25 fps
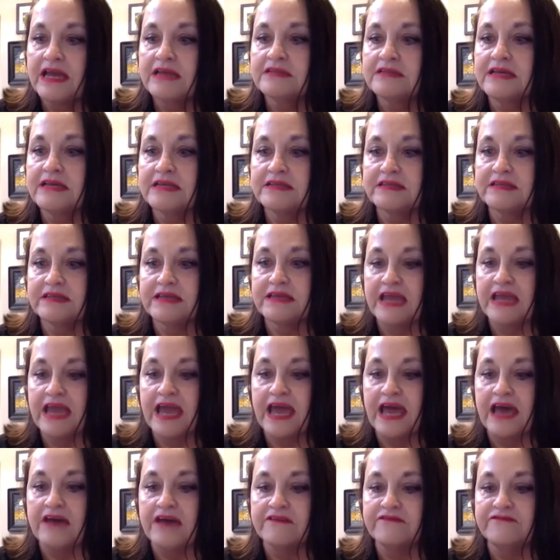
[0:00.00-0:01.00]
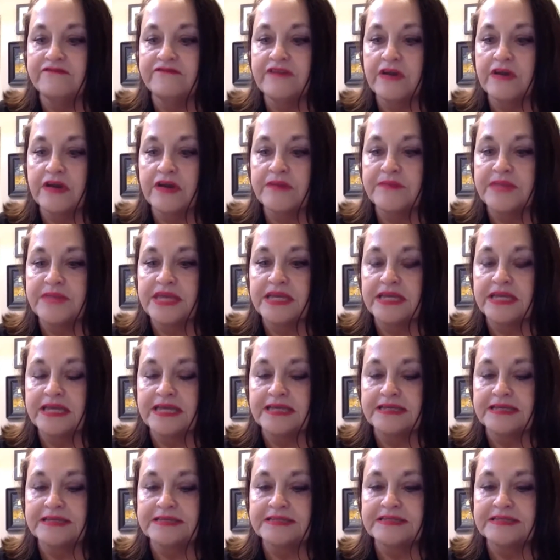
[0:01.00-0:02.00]
that they have very
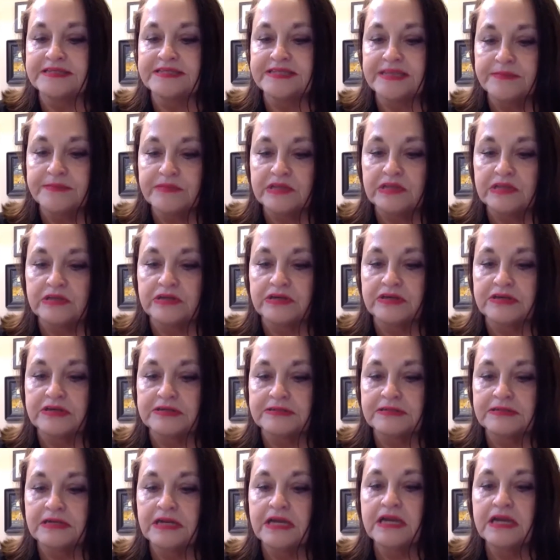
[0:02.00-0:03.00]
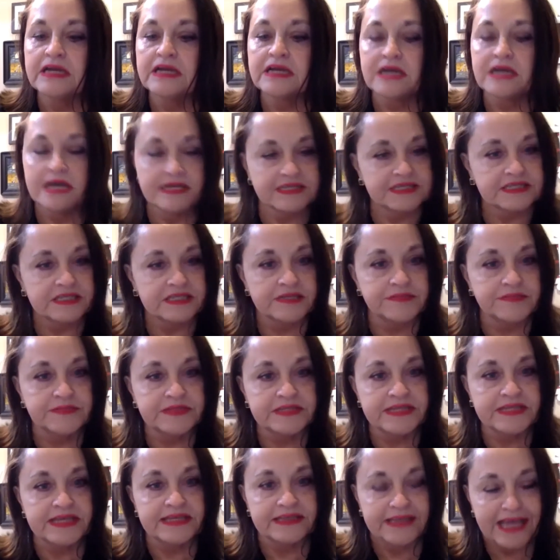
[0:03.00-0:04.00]
many similar customs
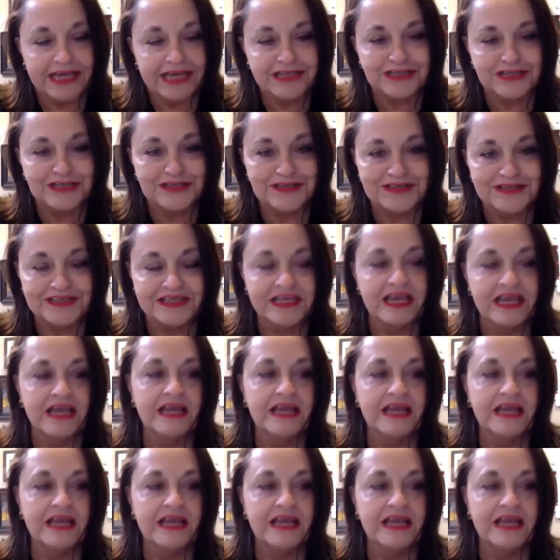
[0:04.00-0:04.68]
and legends.